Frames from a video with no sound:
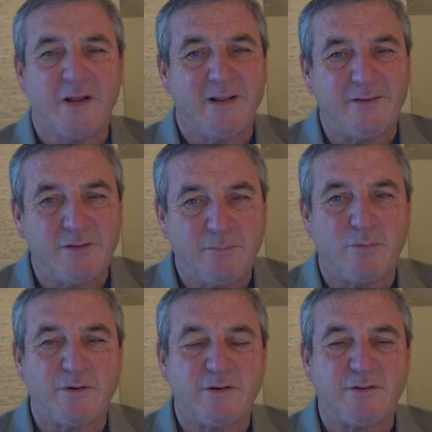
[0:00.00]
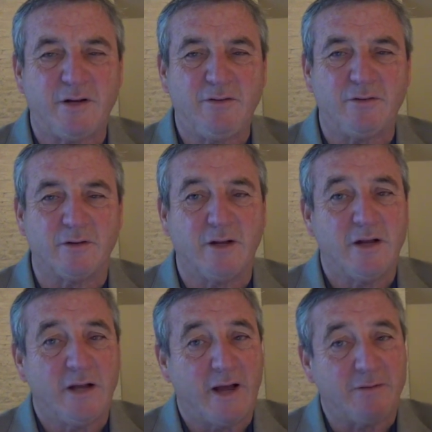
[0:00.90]
That's an important distinction.
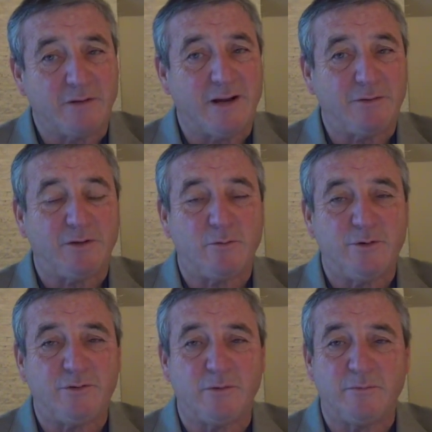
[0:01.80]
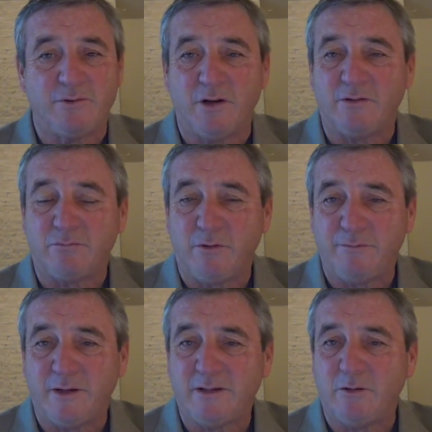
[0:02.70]
And if you doubt their wisdom, just
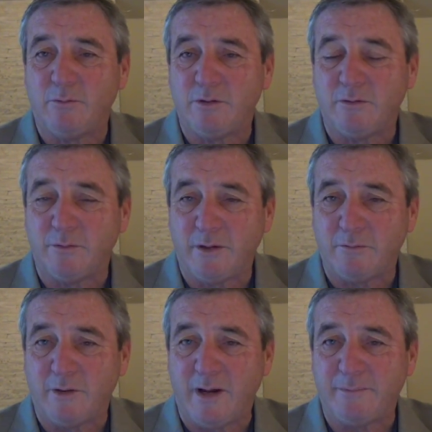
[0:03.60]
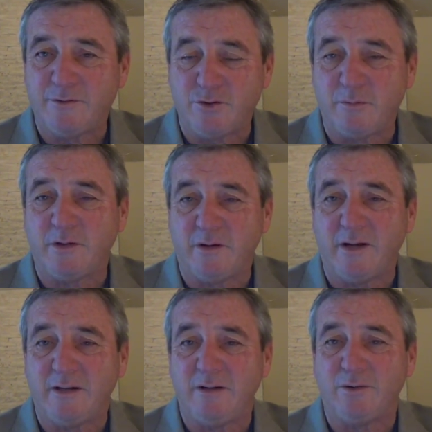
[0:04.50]
reflect on what happened in Germany in the
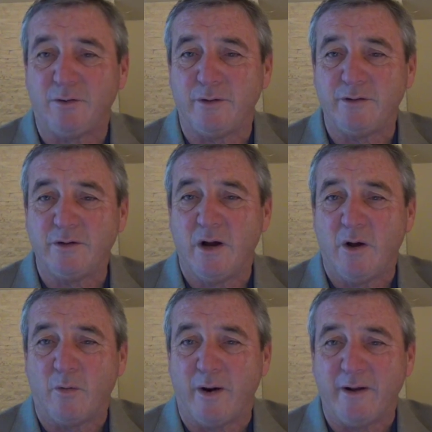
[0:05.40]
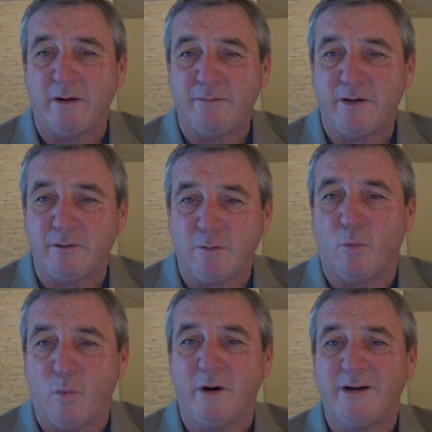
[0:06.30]
1930s, where Adolf Hitler
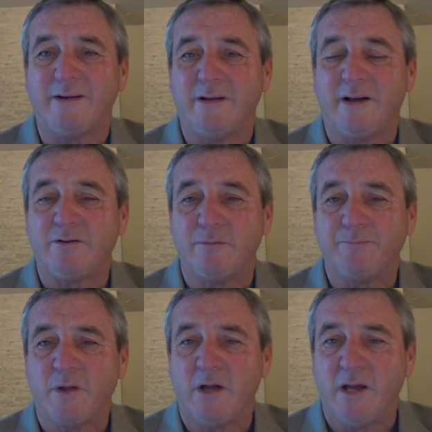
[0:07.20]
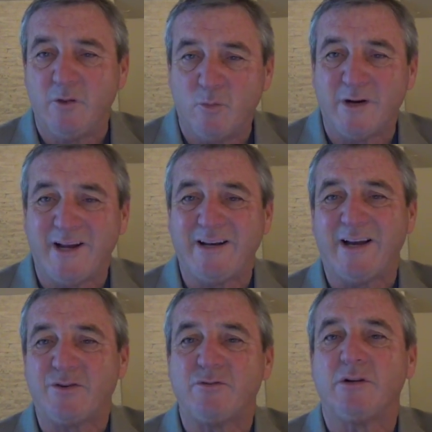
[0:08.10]
won an election. He won a
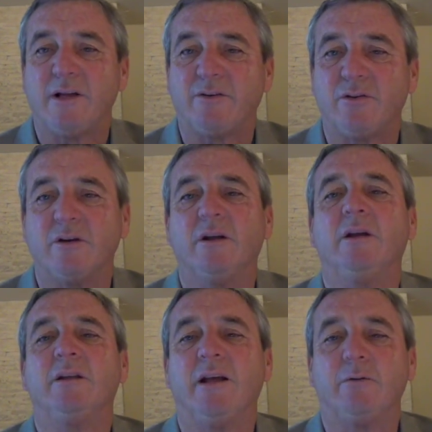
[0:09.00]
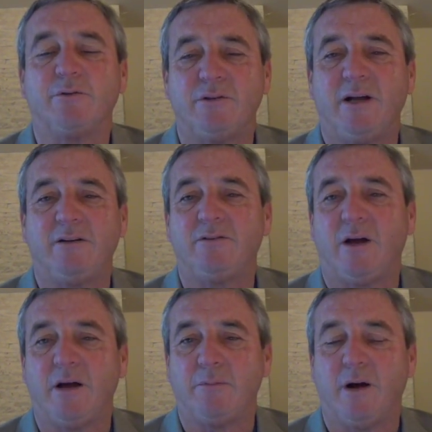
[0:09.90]
national election that was not
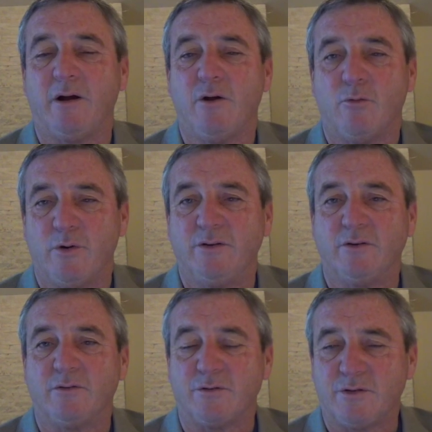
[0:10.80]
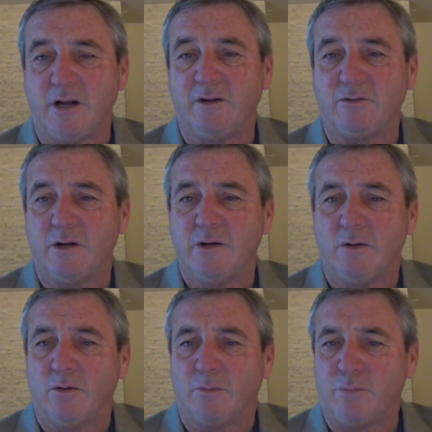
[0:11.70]
designed by regions or states
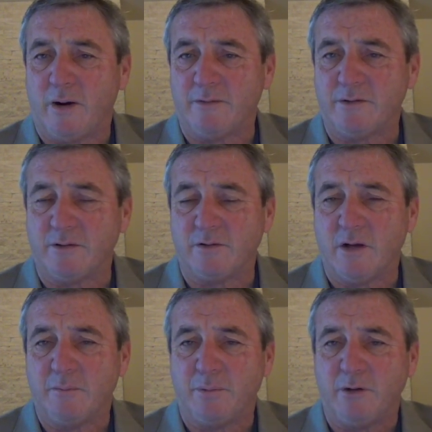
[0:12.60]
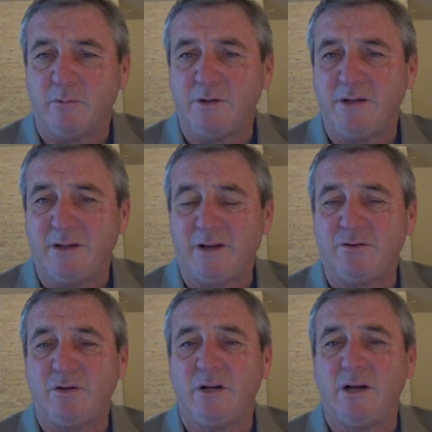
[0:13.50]
or provinces. But he won the
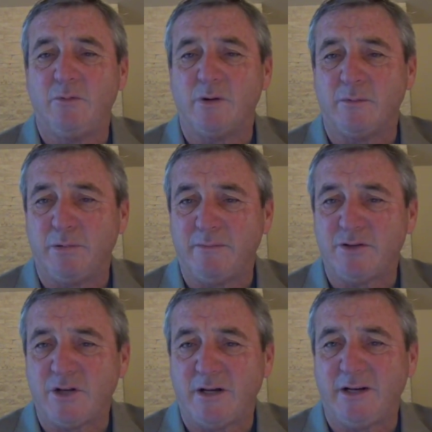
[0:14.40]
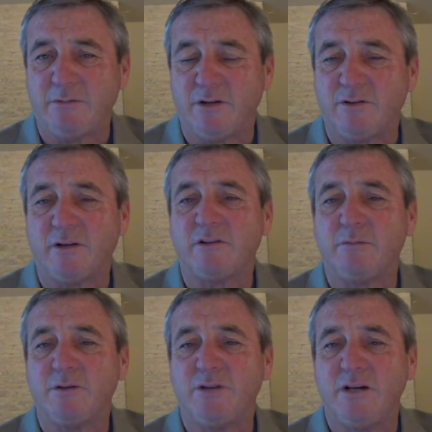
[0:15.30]
election, he won a plebiscite, and within 6
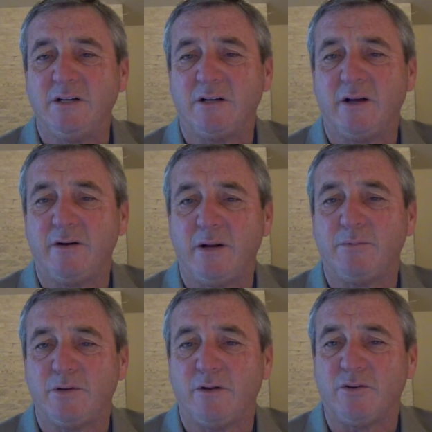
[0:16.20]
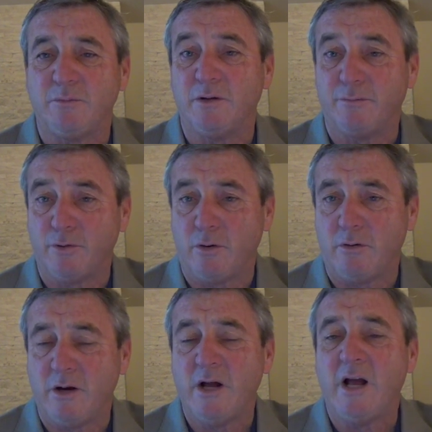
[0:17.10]
months he declared himself to be the
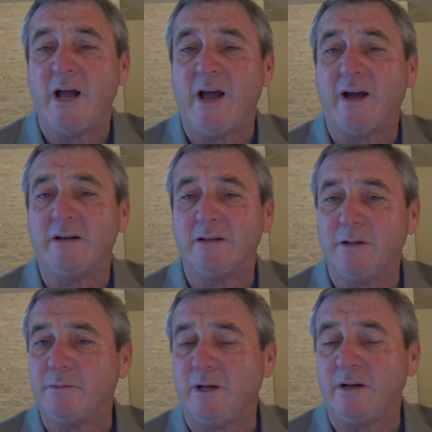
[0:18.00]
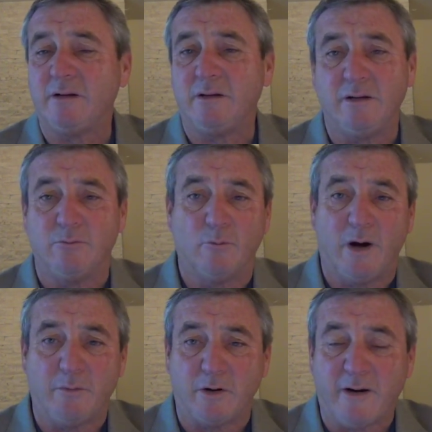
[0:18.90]
Fuhrer and eliminated the
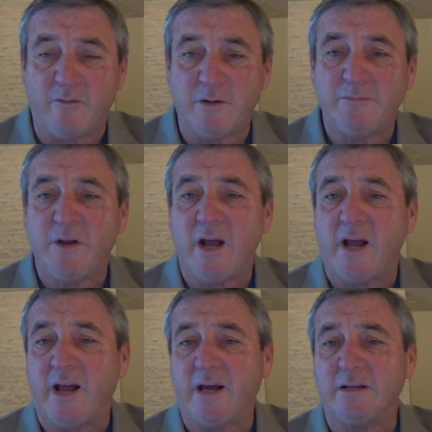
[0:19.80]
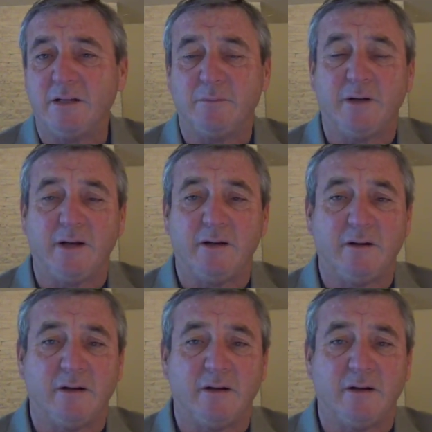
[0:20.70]
Weimar government and eliminated